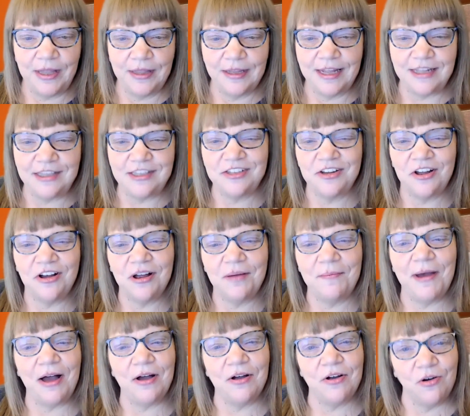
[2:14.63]
let's talk
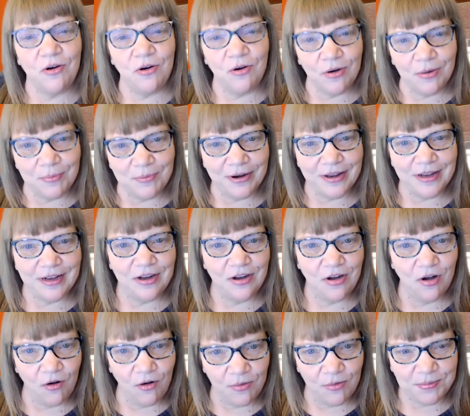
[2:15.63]
about corporate
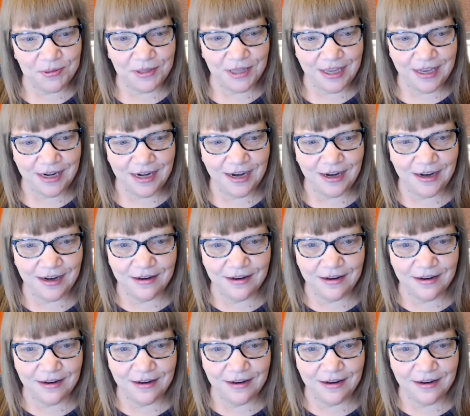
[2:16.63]
goal planning.